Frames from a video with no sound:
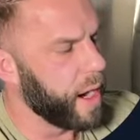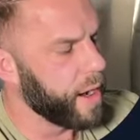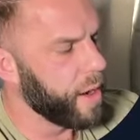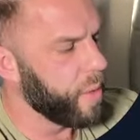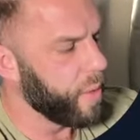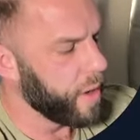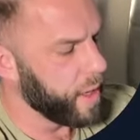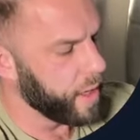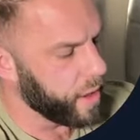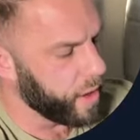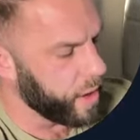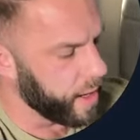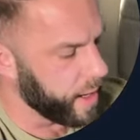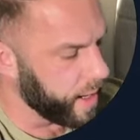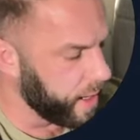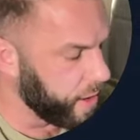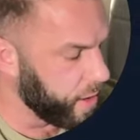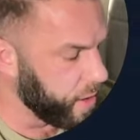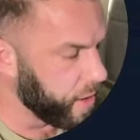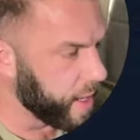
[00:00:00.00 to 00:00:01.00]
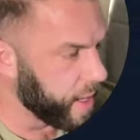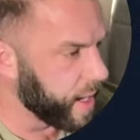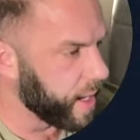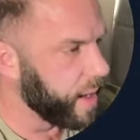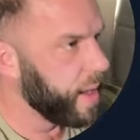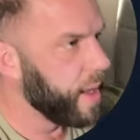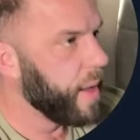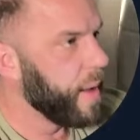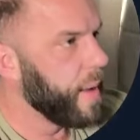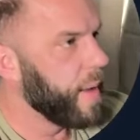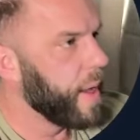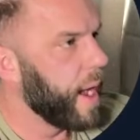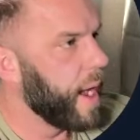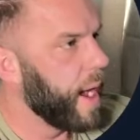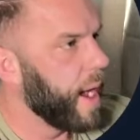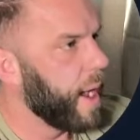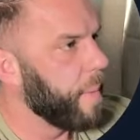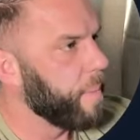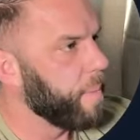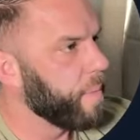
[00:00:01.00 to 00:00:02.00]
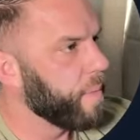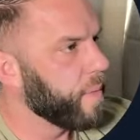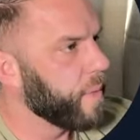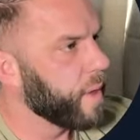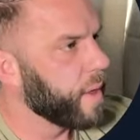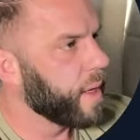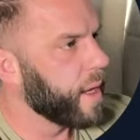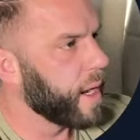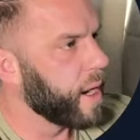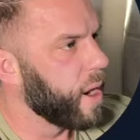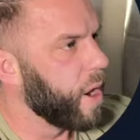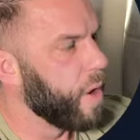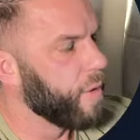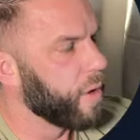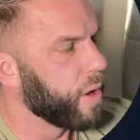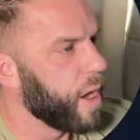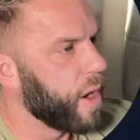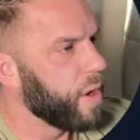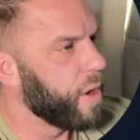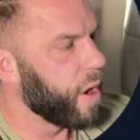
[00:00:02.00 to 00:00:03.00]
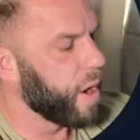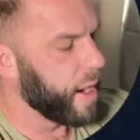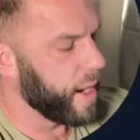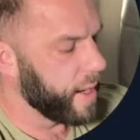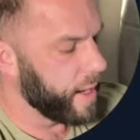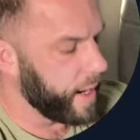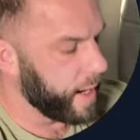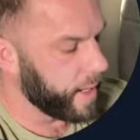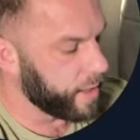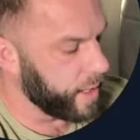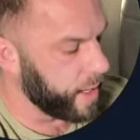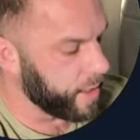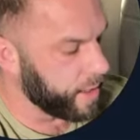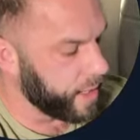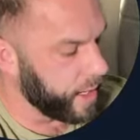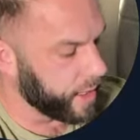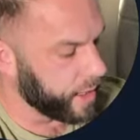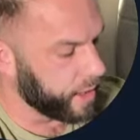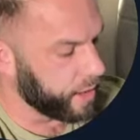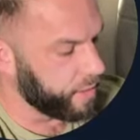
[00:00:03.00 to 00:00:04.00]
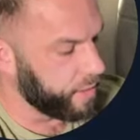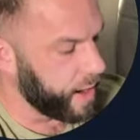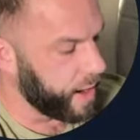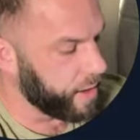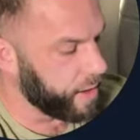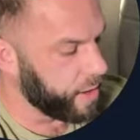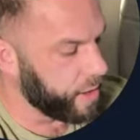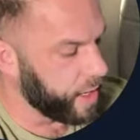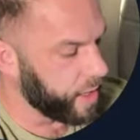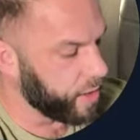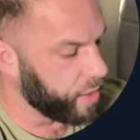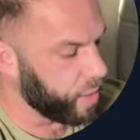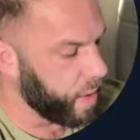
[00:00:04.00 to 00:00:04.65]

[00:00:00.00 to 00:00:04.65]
I don't want to go in and do the um, kind of overload our index.css file just yet.